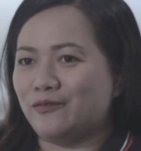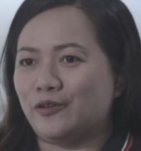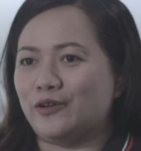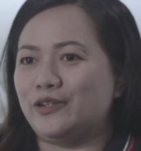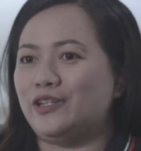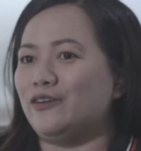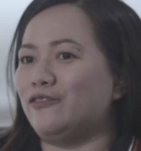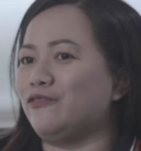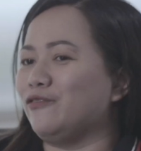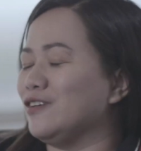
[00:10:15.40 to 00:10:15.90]

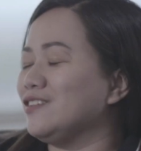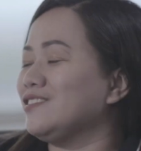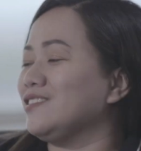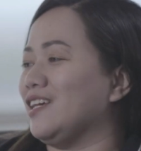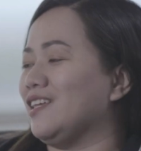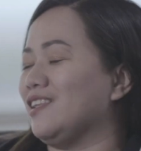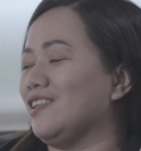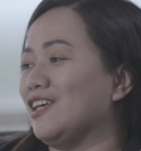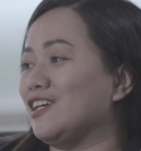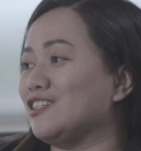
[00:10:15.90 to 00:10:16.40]
for the first
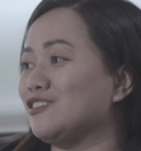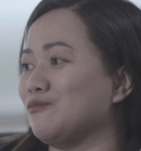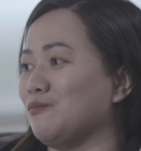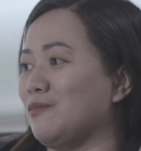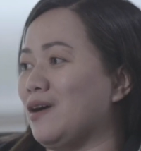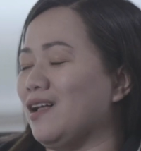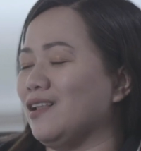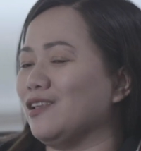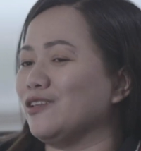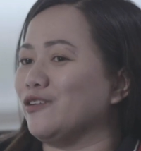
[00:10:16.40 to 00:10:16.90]
and last
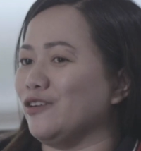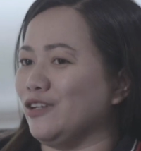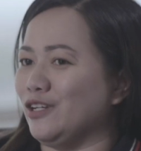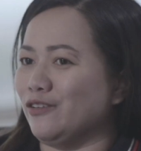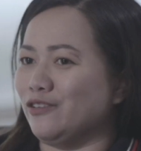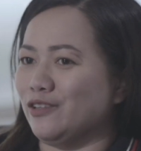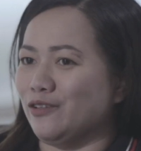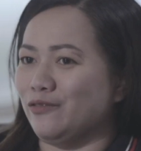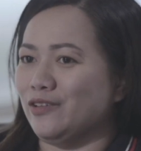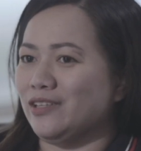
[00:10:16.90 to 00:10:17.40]
mile
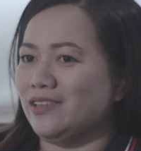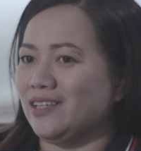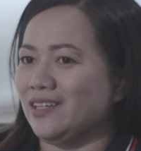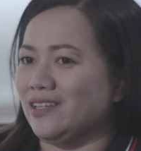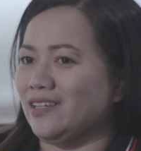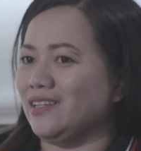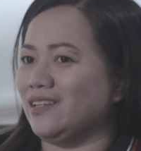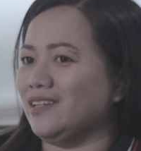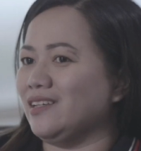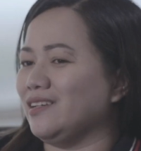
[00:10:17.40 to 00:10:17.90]

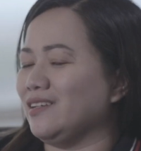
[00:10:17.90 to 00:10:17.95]
connectivity.